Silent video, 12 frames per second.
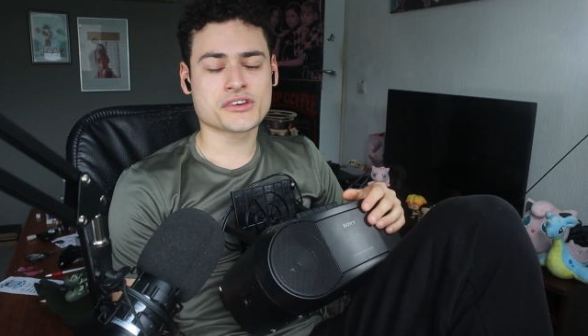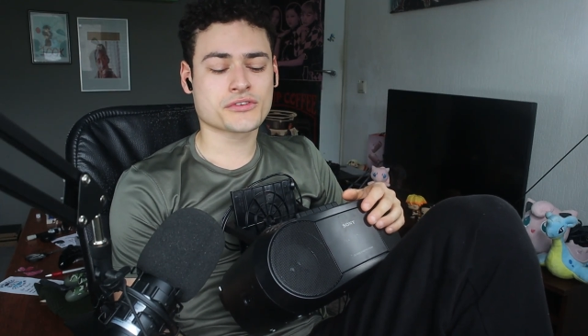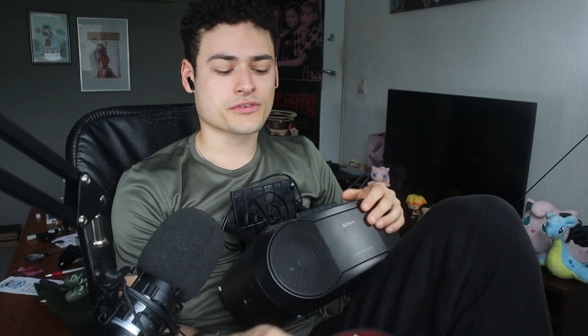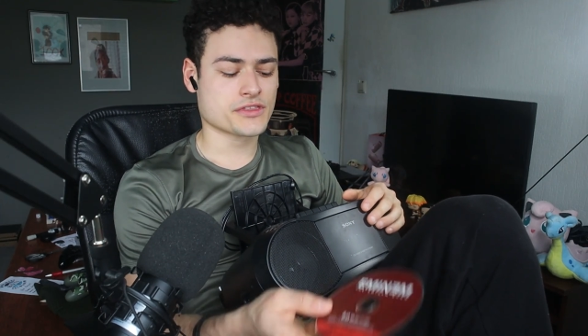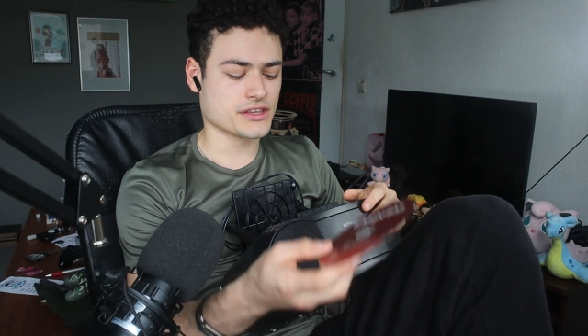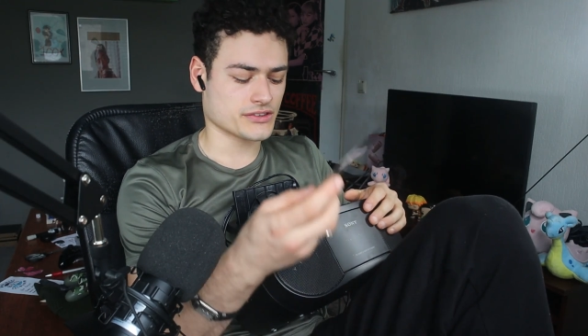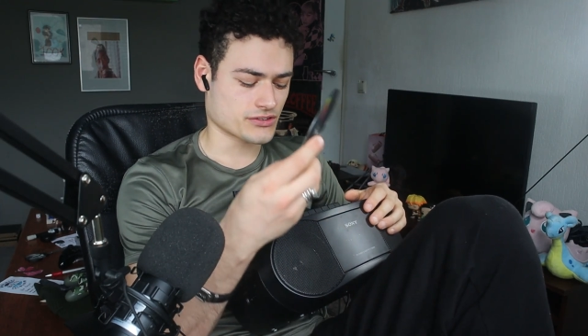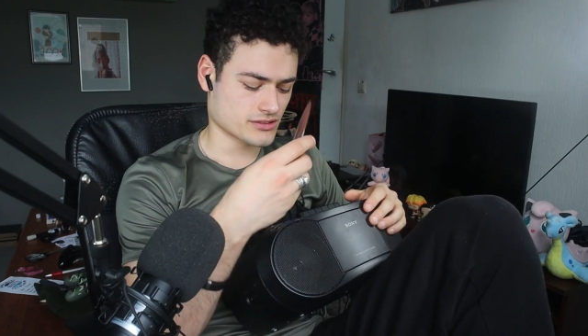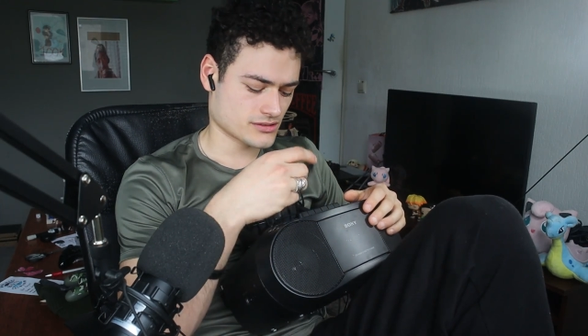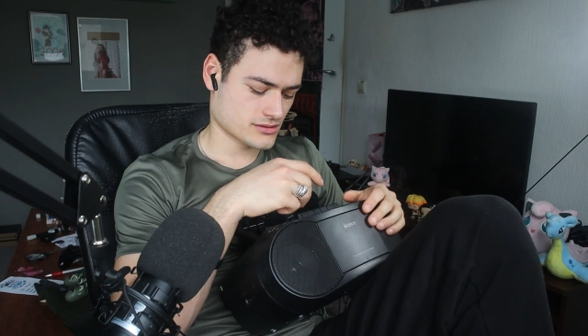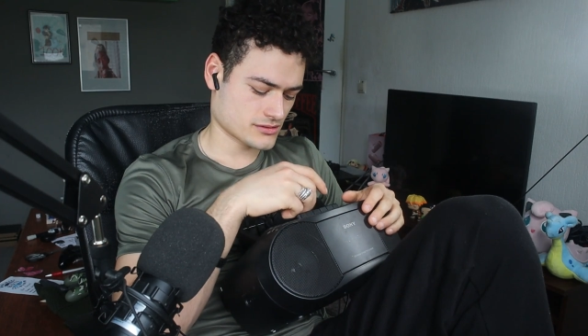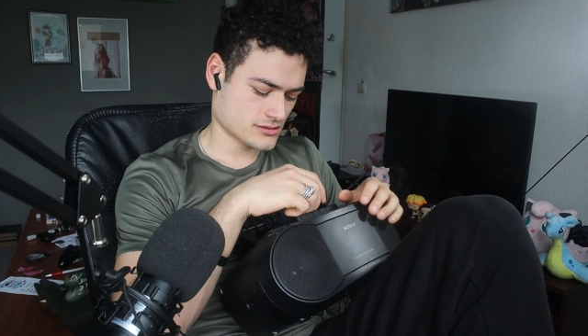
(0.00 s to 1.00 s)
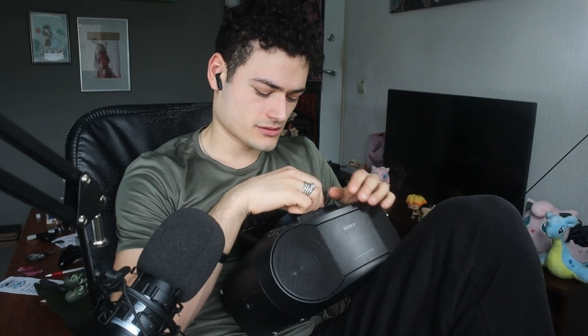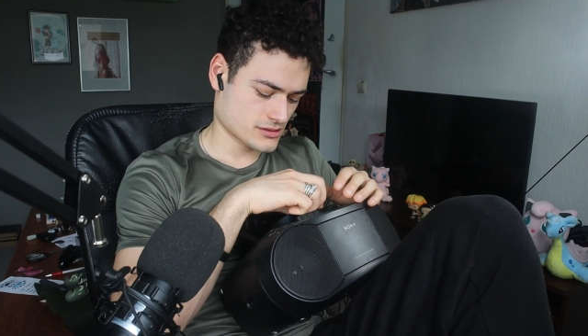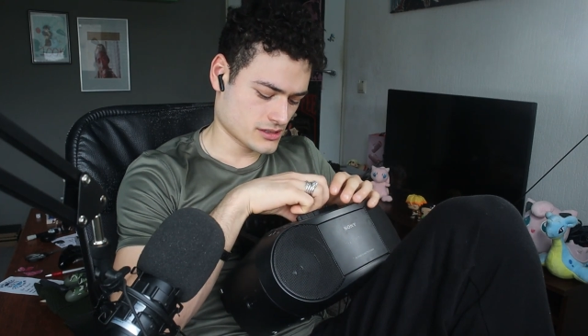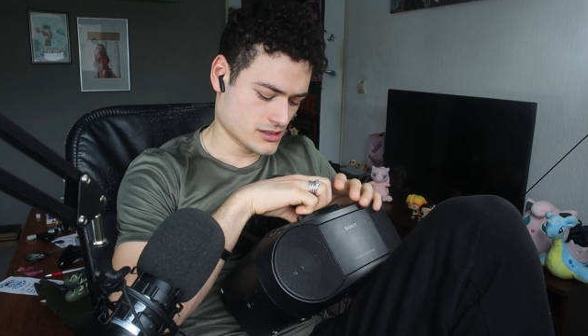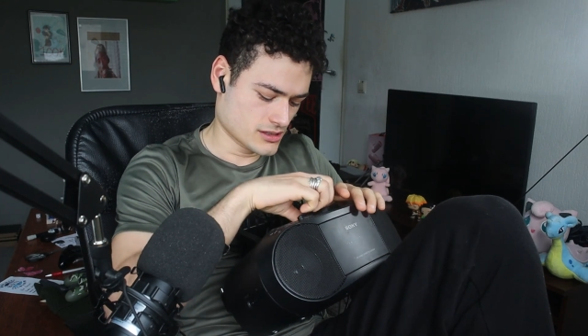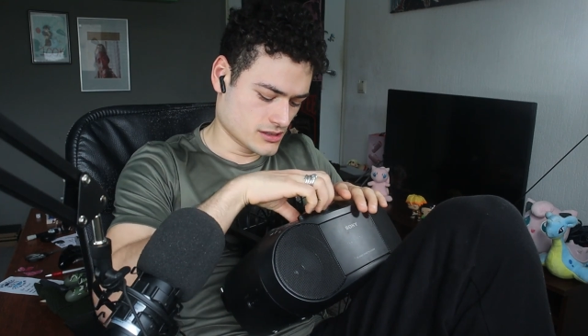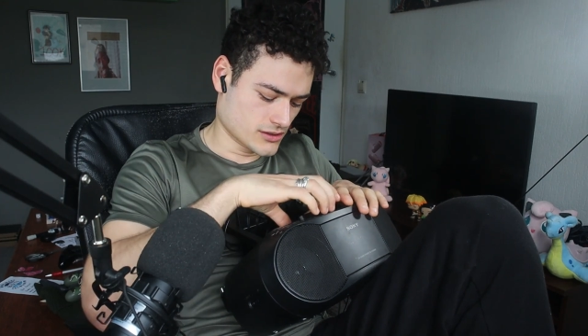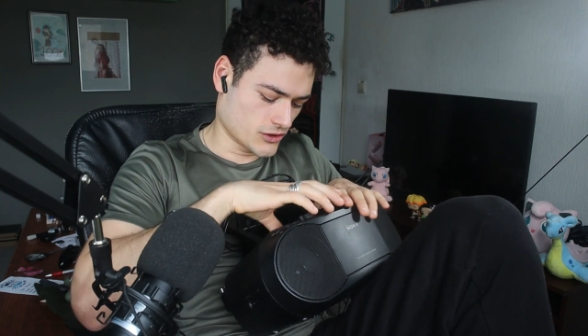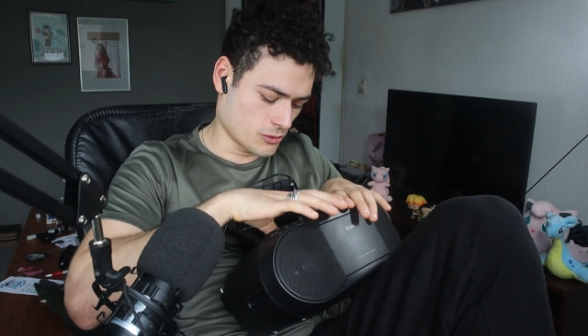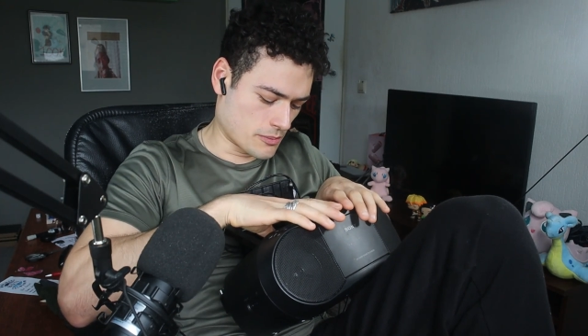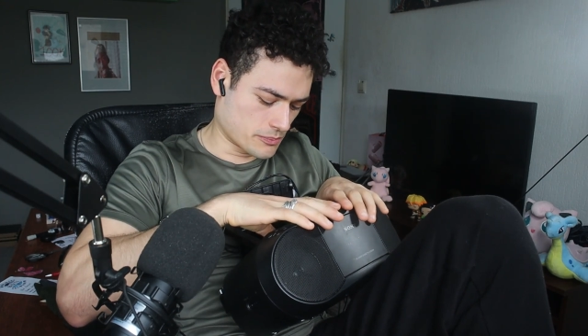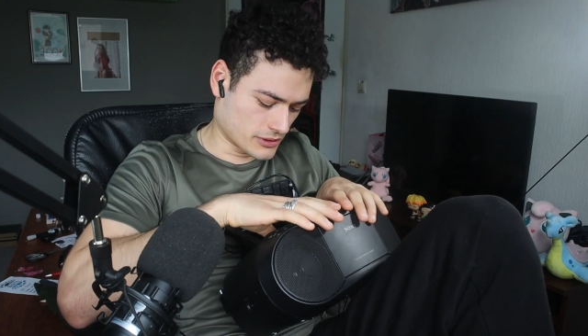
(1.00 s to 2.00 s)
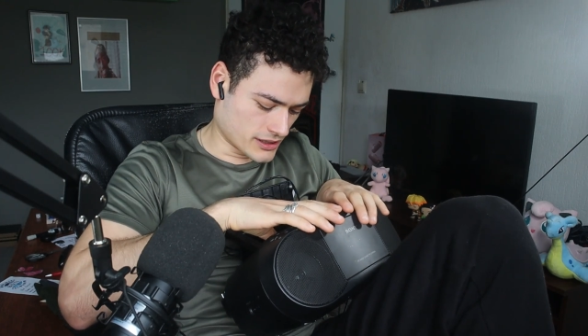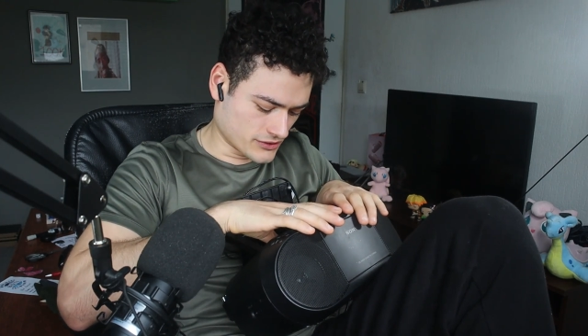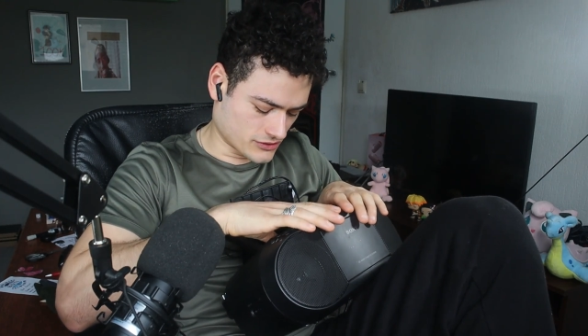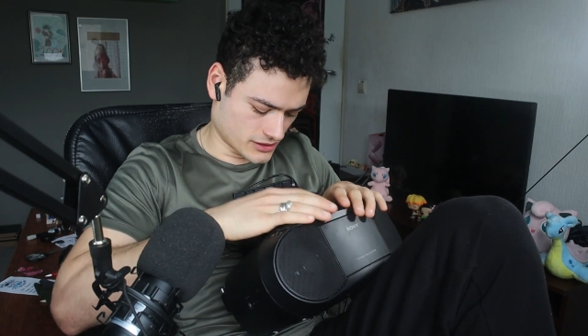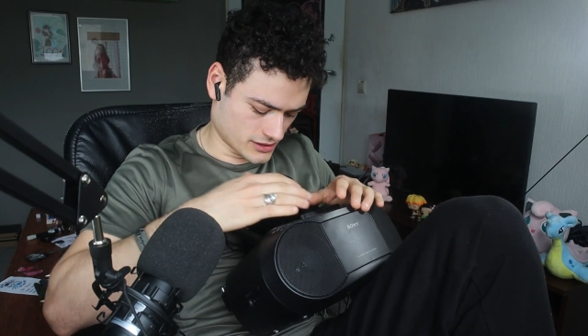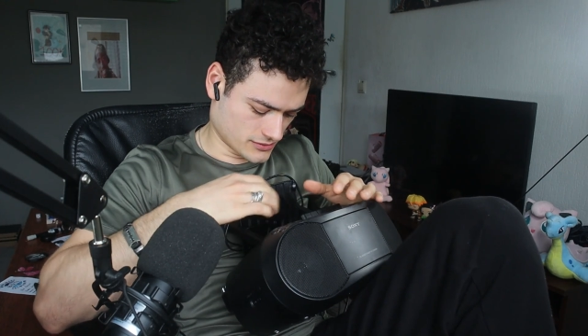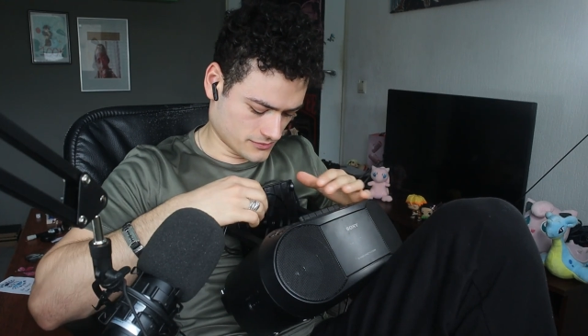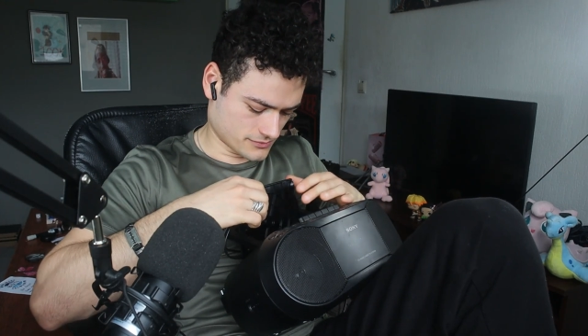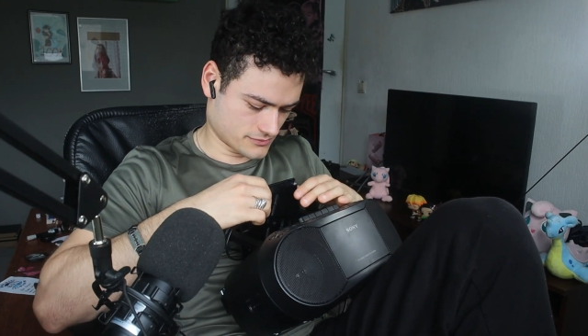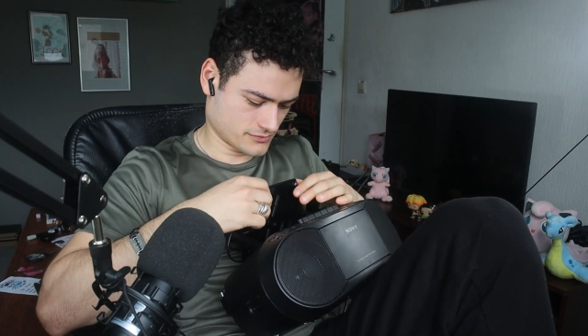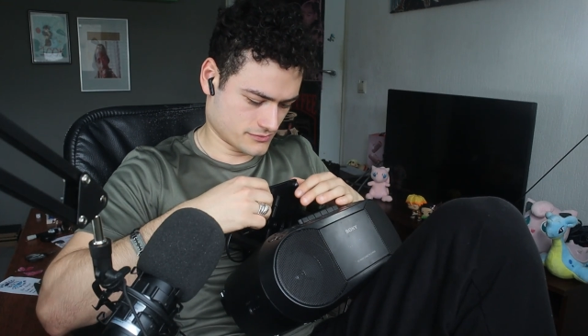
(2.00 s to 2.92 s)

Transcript: just for this? So we place it in,